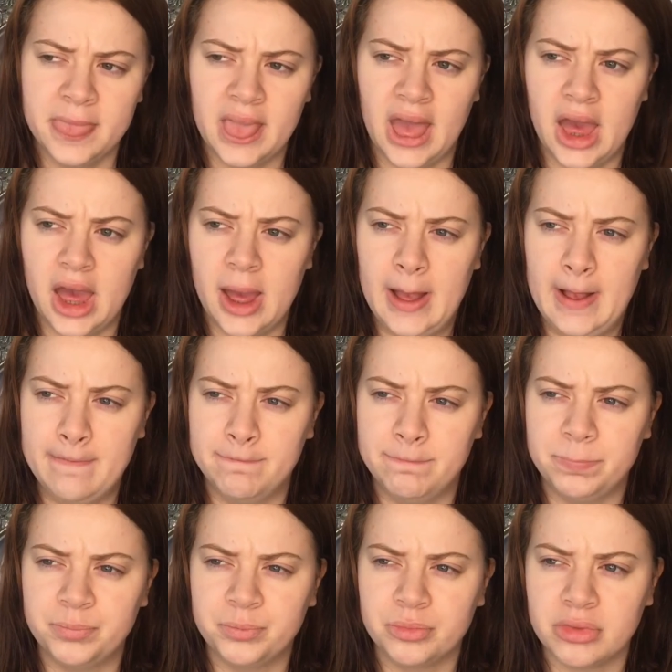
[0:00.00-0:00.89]

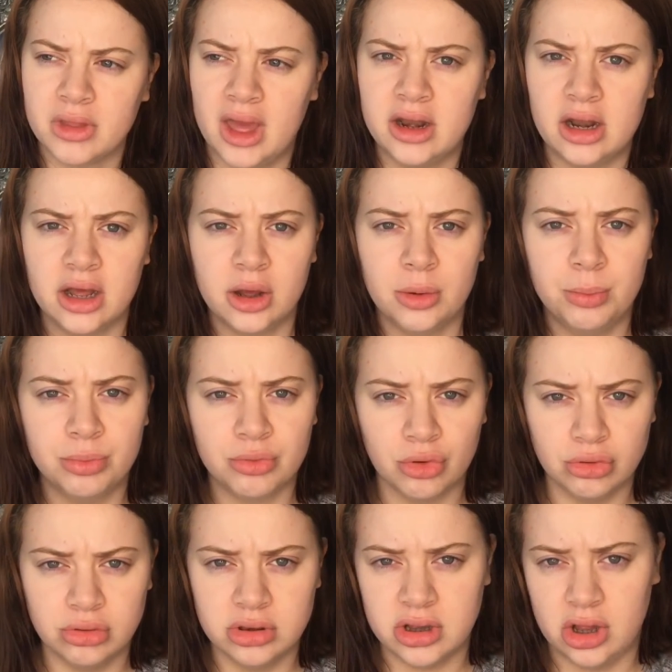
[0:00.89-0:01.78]
and like a
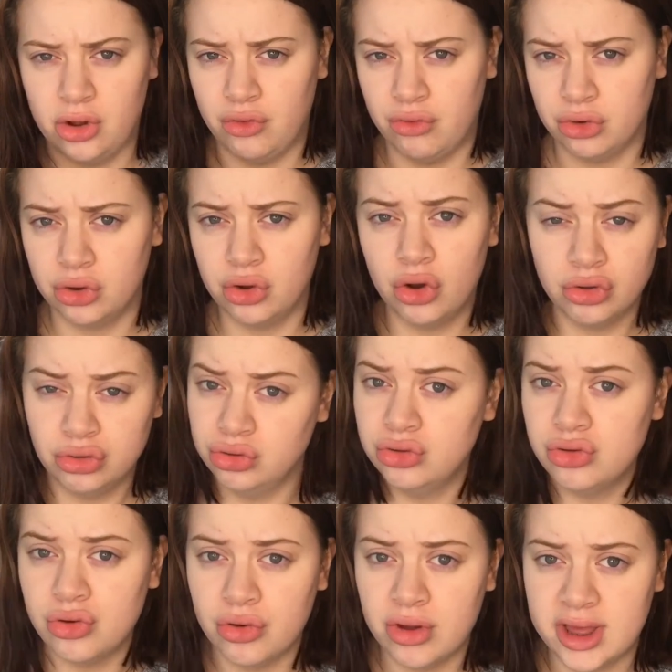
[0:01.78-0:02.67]
bronzer or a
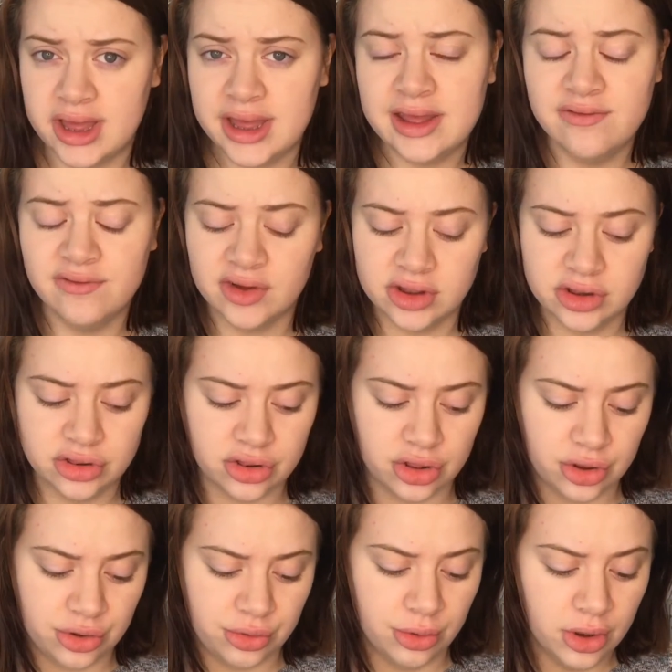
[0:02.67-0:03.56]
contour either,
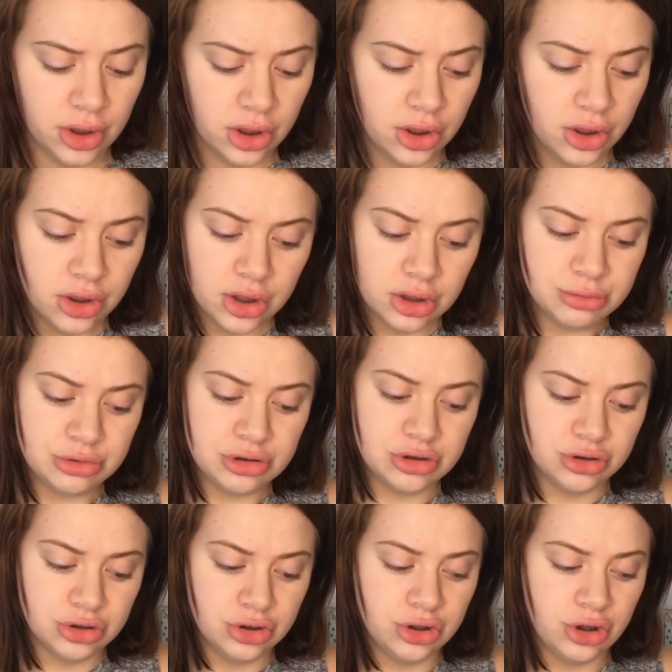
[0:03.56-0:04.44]
so I'm
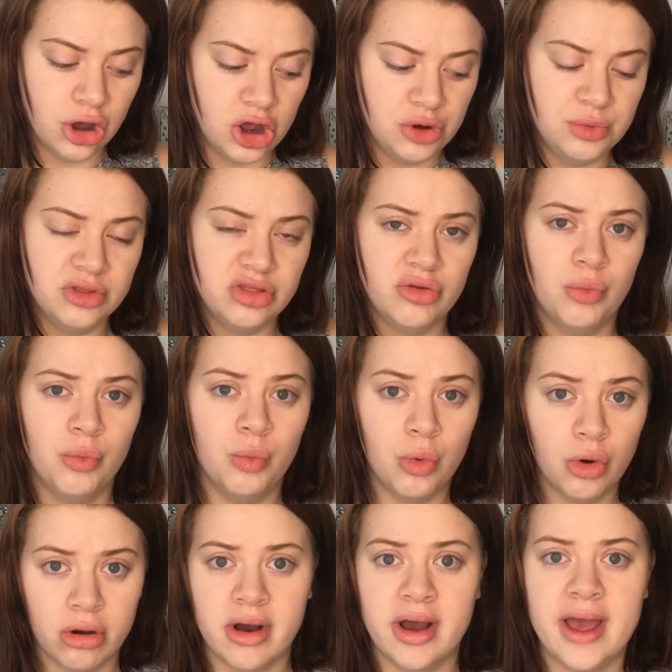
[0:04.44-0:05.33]
just going to go with
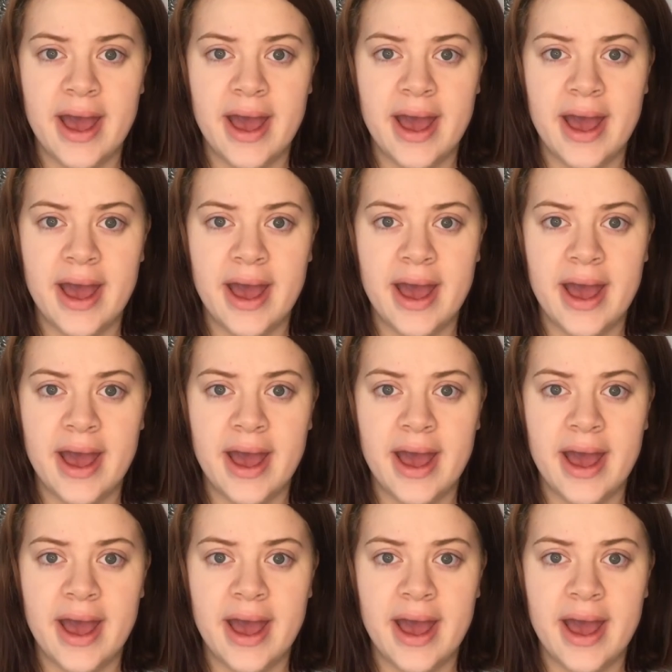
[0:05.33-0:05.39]
what I